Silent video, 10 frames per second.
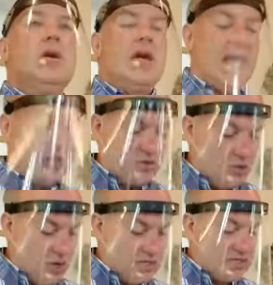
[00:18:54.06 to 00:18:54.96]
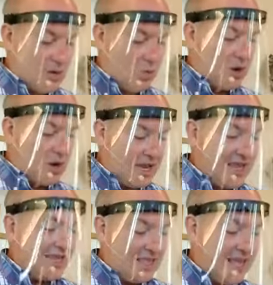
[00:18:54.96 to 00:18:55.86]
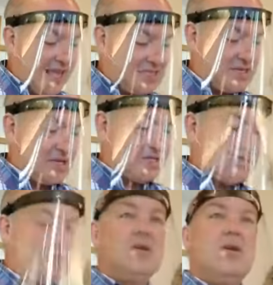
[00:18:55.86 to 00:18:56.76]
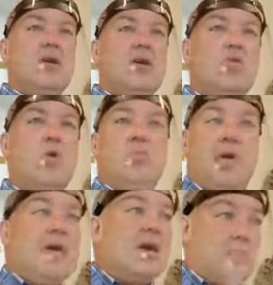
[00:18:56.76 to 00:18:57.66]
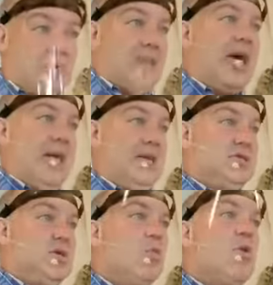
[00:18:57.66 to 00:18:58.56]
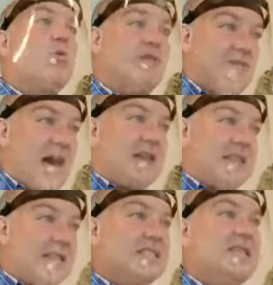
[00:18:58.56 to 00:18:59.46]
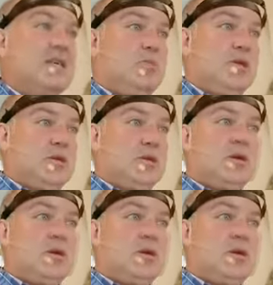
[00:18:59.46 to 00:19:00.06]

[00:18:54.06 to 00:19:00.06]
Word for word: and trust that where He leads us will be a place where we find contentment,